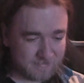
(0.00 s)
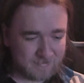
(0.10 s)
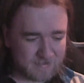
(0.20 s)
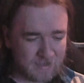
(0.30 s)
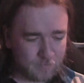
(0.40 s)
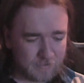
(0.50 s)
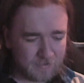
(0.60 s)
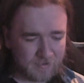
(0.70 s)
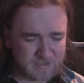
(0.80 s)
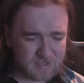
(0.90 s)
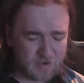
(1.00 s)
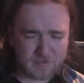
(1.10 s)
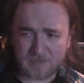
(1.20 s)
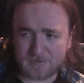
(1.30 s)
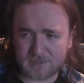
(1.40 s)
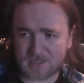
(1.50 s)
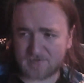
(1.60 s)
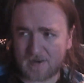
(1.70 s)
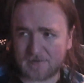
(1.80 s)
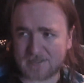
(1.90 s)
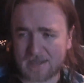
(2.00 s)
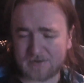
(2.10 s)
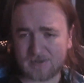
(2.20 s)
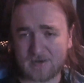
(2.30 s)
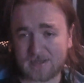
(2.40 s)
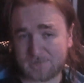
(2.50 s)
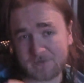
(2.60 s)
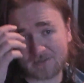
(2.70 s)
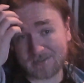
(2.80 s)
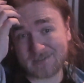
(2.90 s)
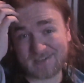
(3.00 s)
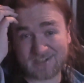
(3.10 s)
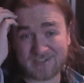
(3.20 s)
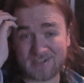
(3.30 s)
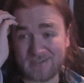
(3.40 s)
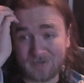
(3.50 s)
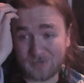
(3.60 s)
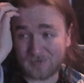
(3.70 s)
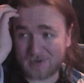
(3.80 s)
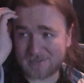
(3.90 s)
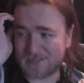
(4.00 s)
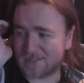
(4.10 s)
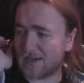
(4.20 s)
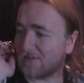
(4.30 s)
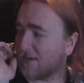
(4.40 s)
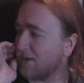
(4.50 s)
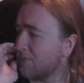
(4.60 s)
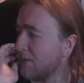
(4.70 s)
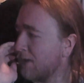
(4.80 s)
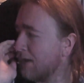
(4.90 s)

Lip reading: They're quite nice. I don't use the surround sound on it because it's actually alright in stereo.